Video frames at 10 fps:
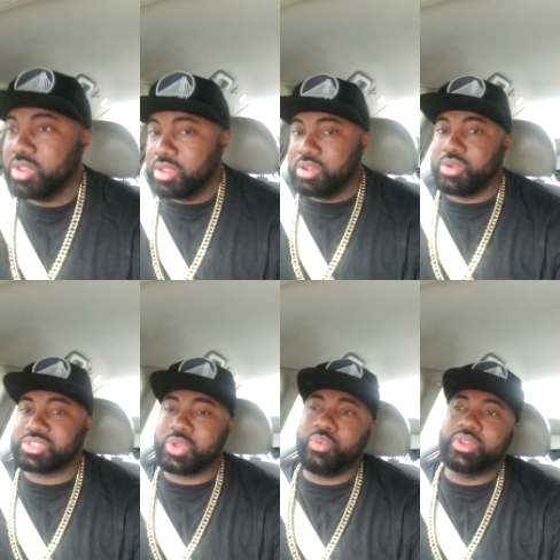know
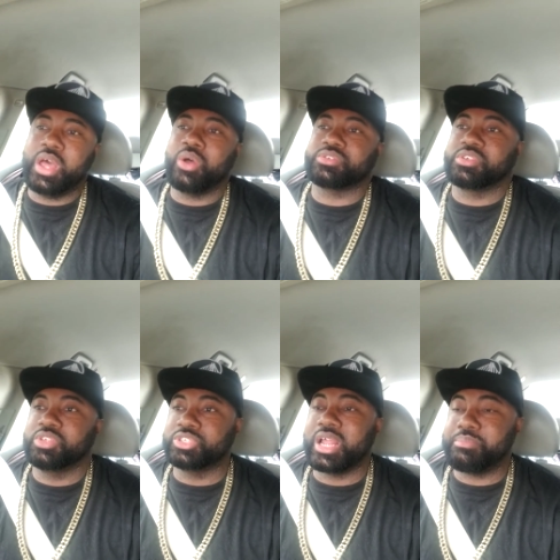someone else. to
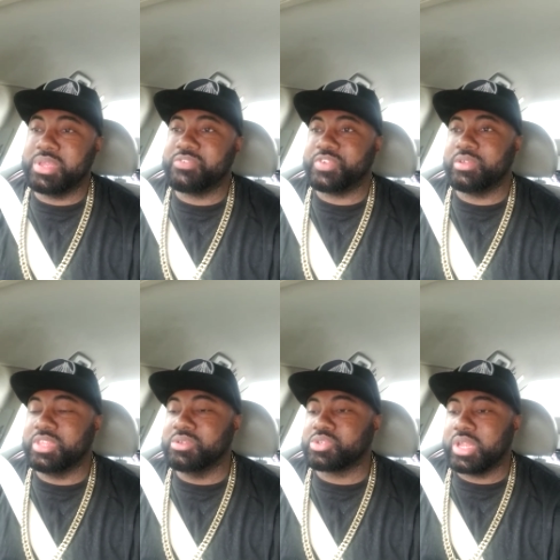try to benefit
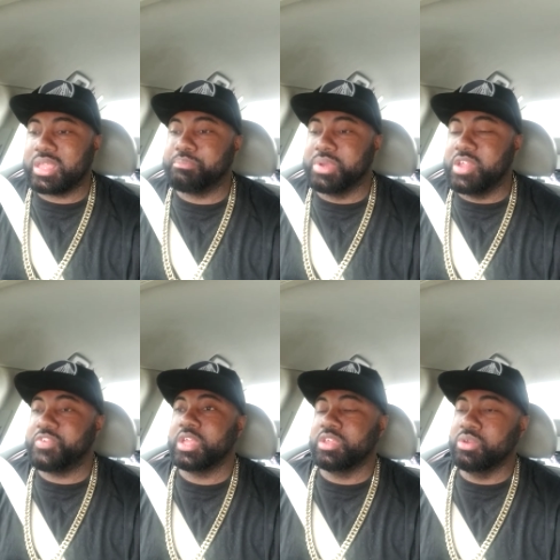them so they can
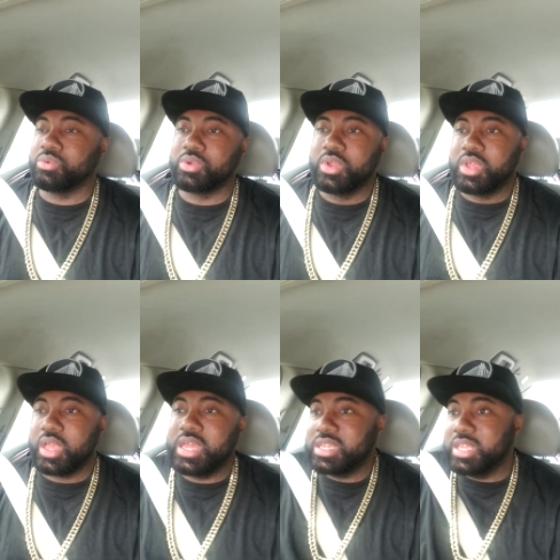benefit you.
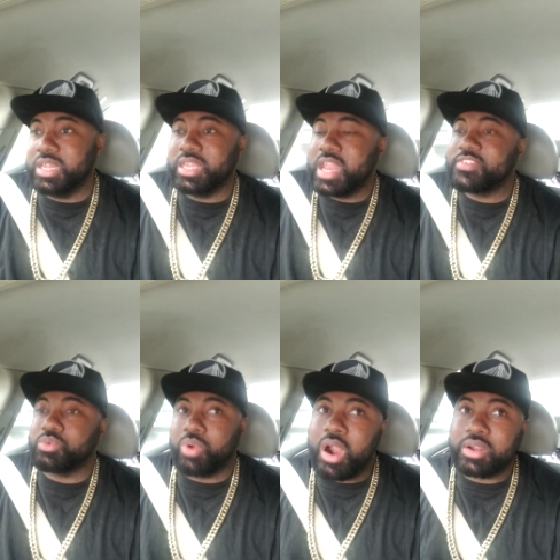And it did it never
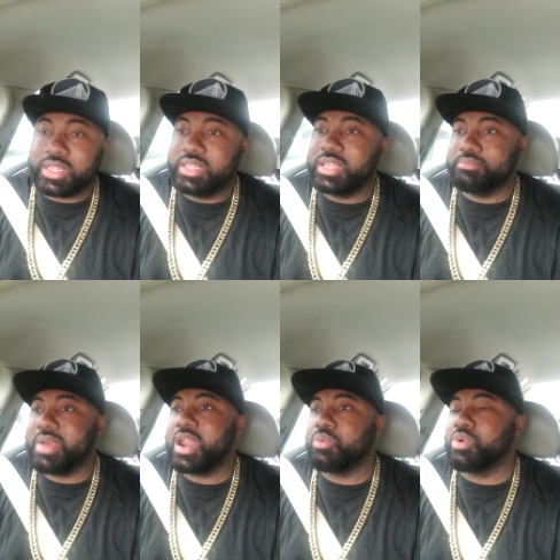worked. It didn't
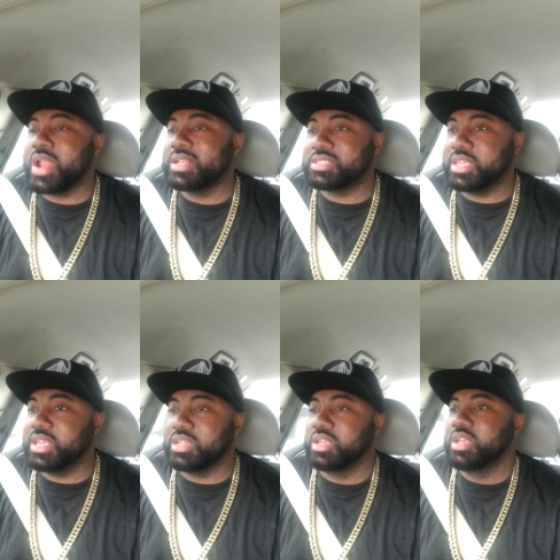matter what I
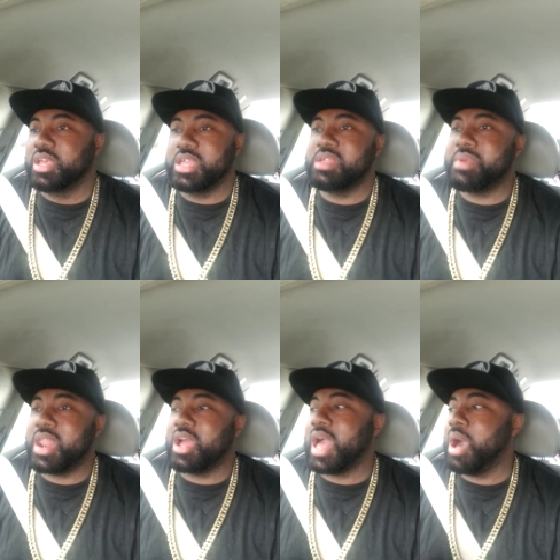did. It didn't
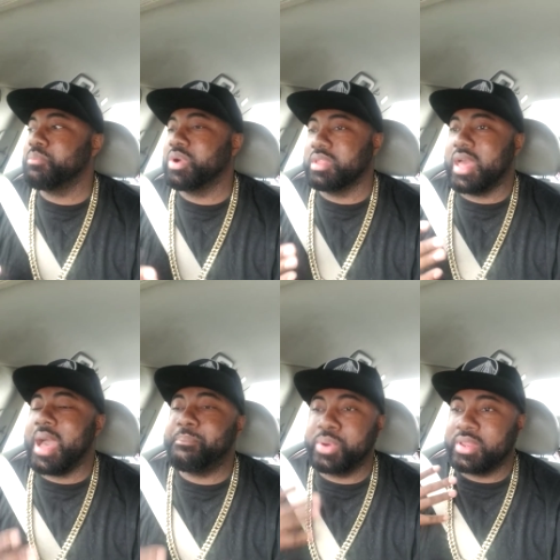matter how what I
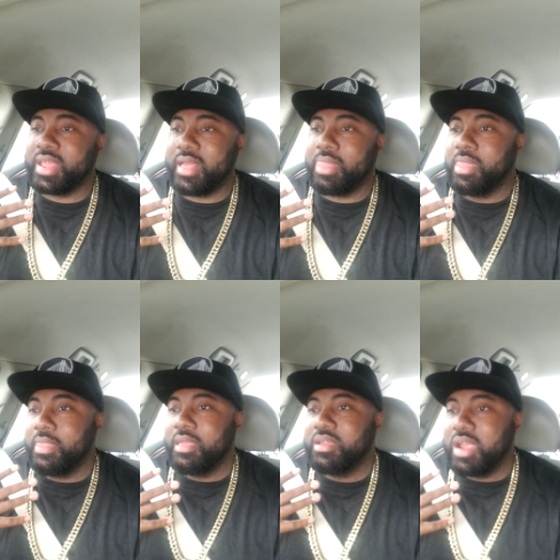put
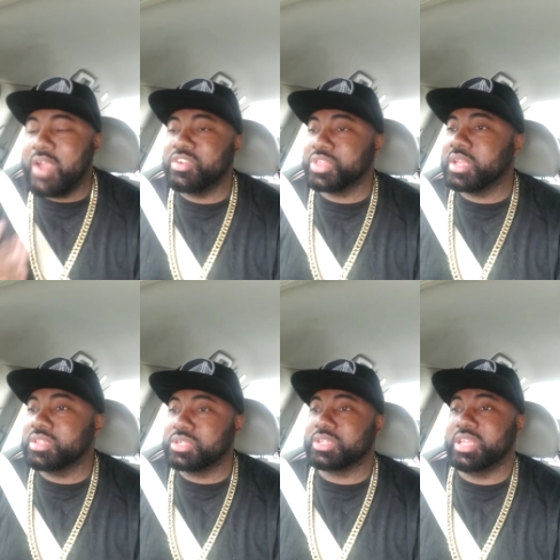everything
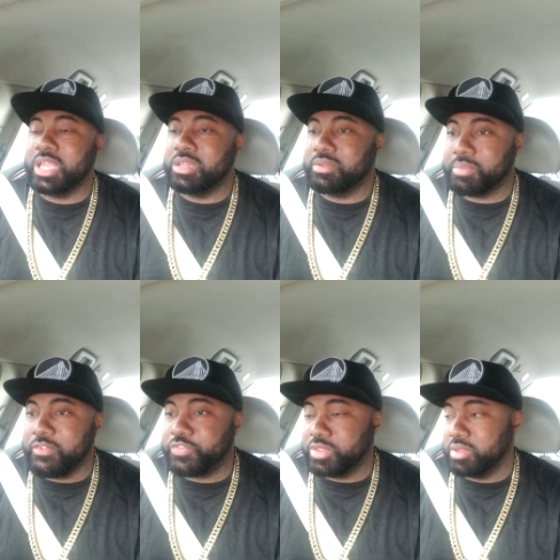literally in
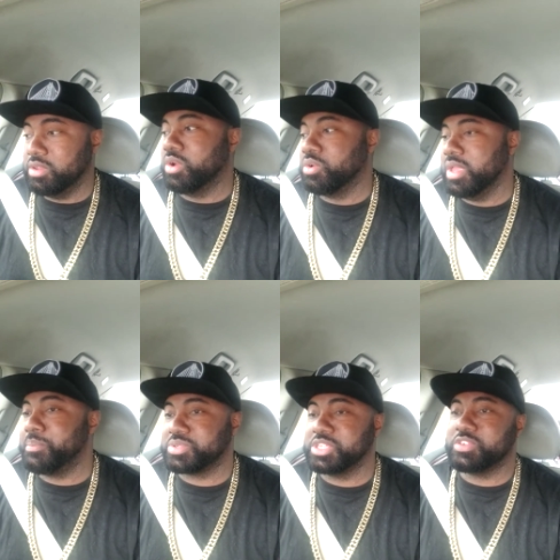for, you know in
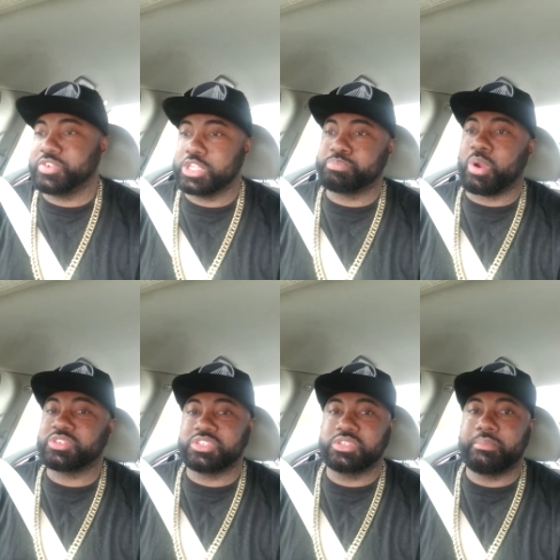position for this
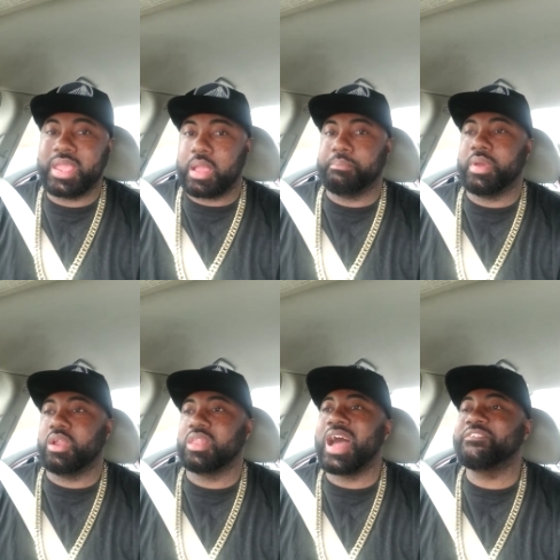person to make a better
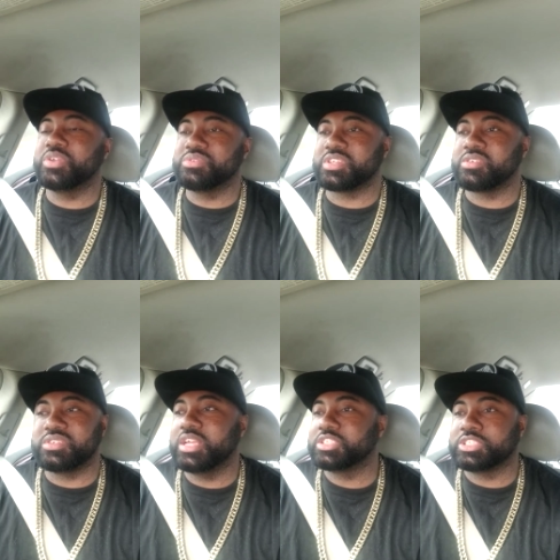life for themselves, and
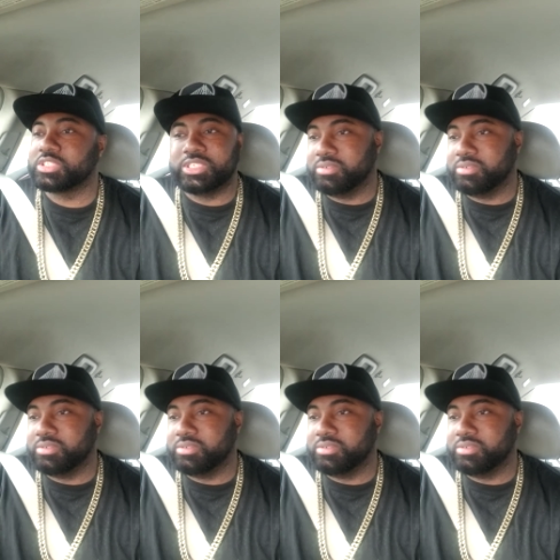they just